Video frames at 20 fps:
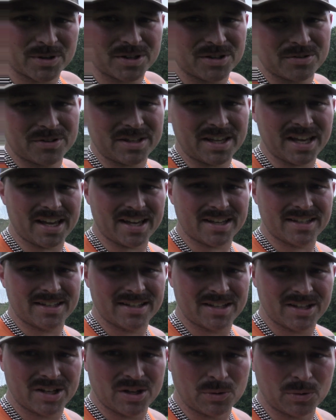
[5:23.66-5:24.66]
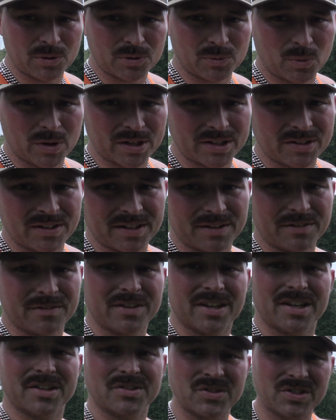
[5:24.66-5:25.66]
what you'd get with one click
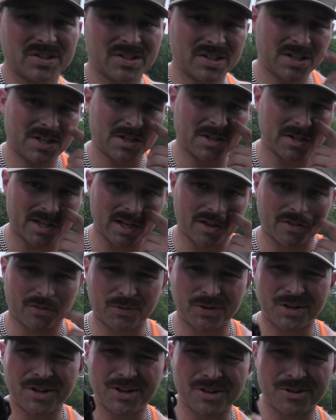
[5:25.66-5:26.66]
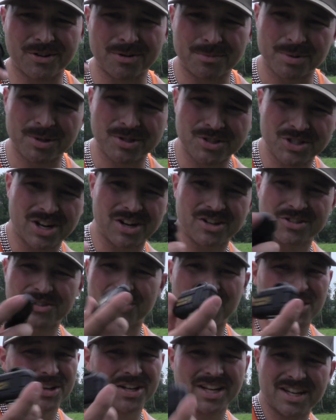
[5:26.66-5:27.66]
of this. You get 300 per charge
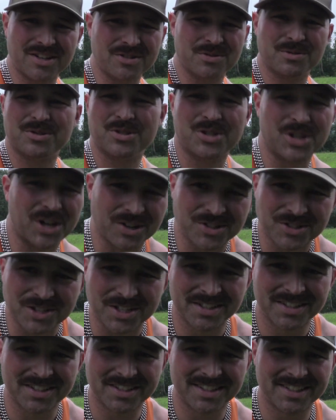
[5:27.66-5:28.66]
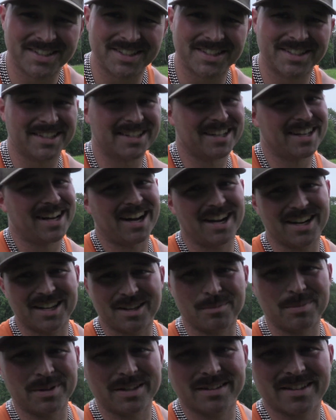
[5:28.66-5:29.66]
and all you gotta do is charge it. How do
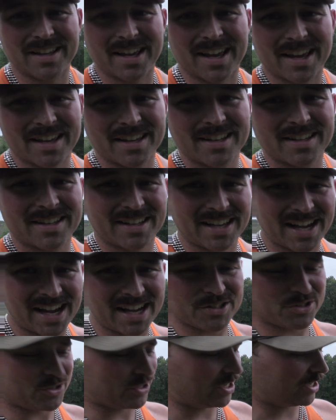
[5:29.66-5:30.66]
you beat that? Guys,